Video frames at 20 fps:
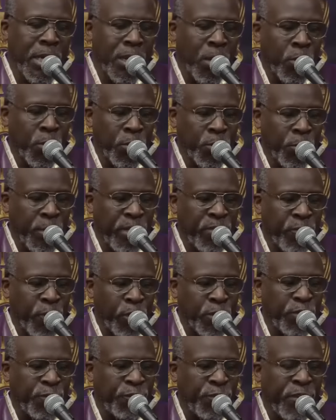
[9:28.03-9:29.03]
And I want to read
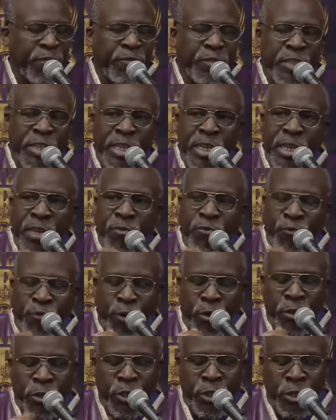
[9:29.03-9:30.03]
verse 15
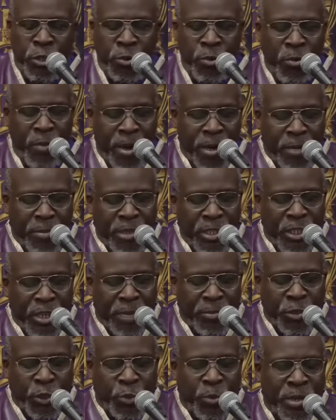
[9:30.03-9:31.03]
first. Deuteronomy
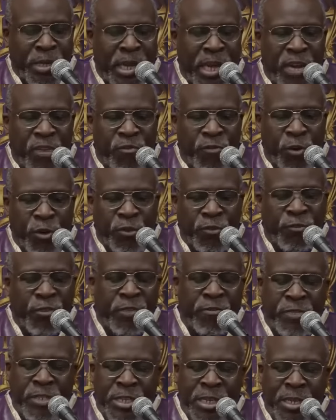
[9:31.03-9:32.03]
chapter 28 and verse
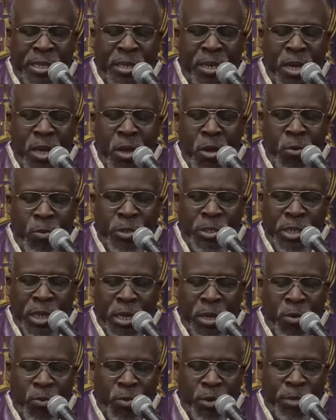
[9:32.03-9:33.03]
15. We're
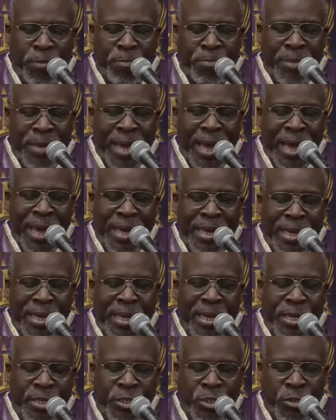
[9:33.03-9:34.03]
dealing with black
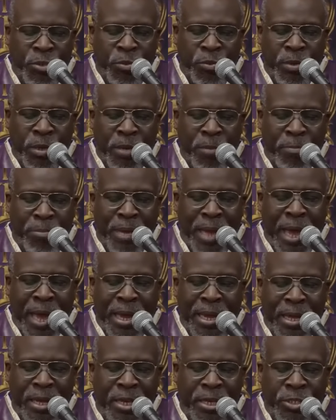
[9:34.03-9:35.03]
history
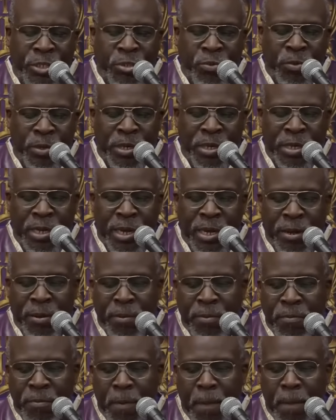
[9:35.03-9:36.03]
today.